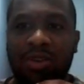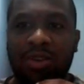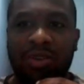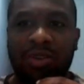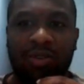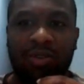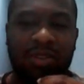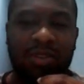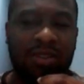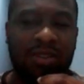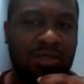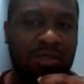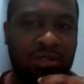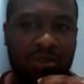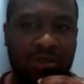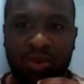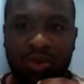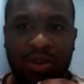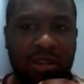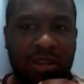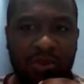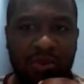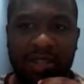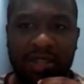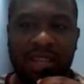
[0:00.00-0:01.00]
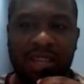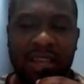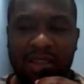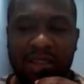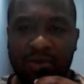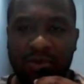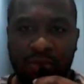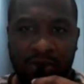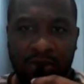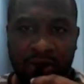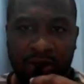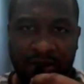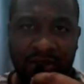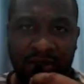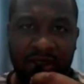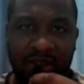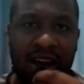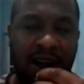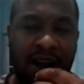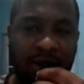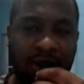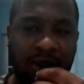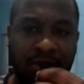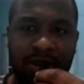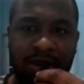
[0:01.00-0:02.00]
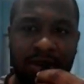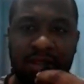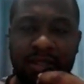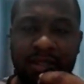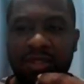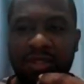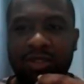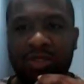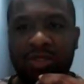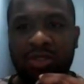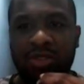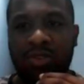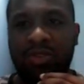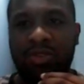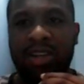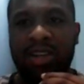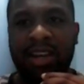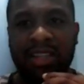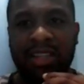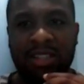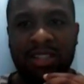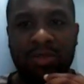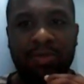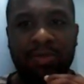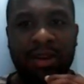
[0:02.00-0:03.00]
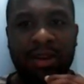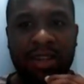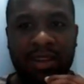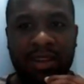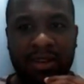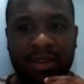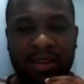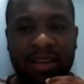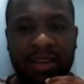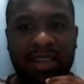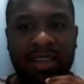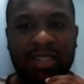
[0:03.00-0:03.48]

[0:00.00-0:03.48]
So 281 hours. So yeah, I